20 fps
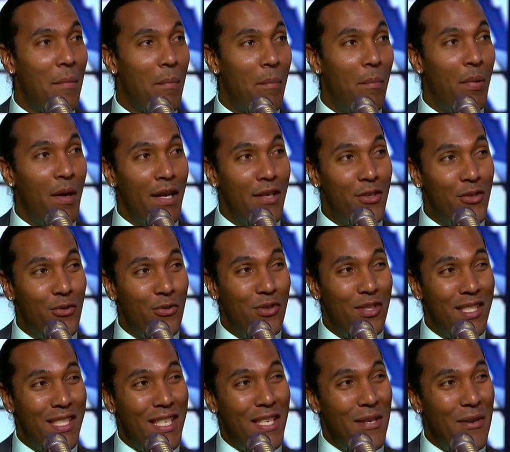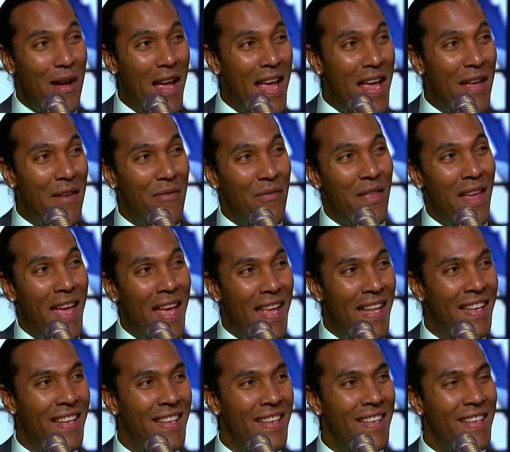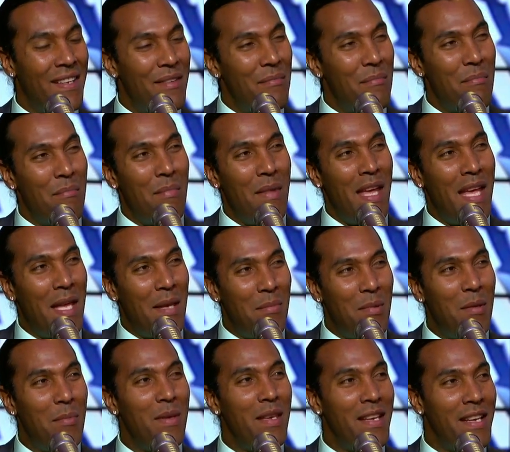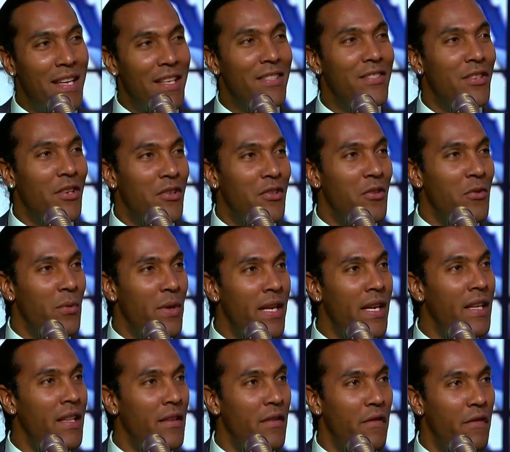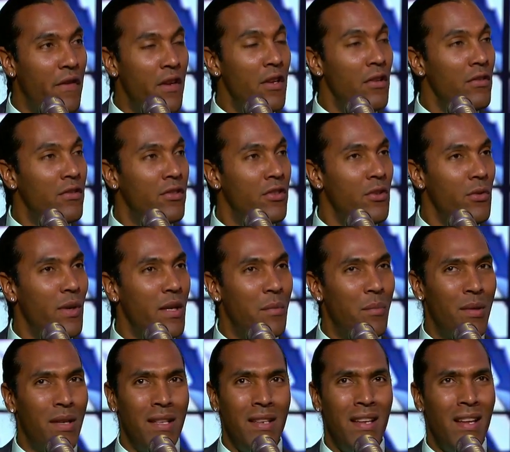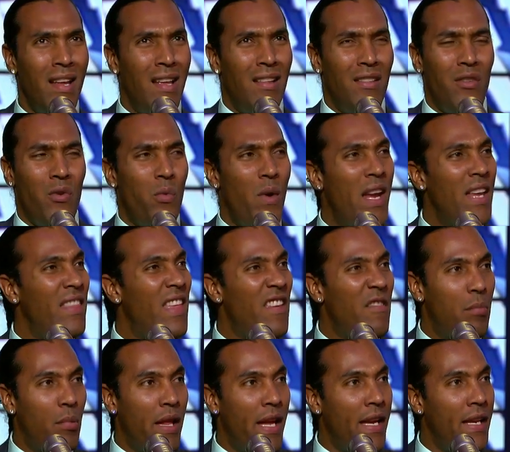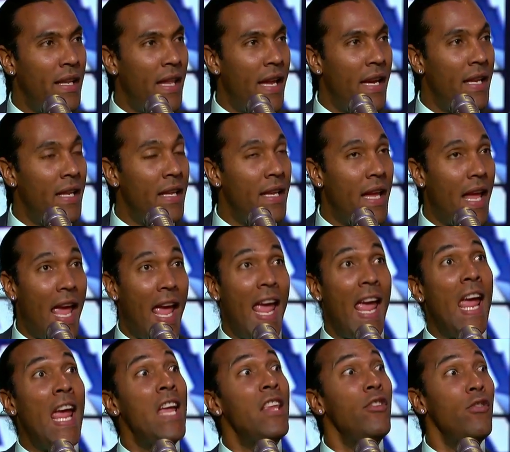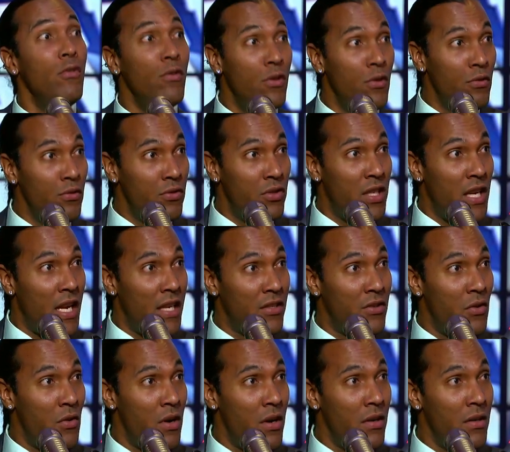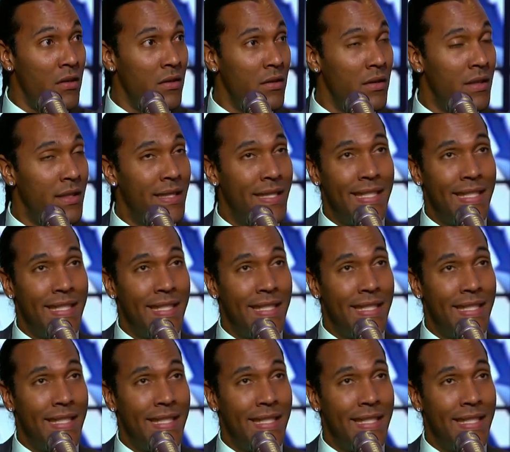But you still have that maybe because they're New England feel to it. But the way they've played lately and you lose Josh Gordon,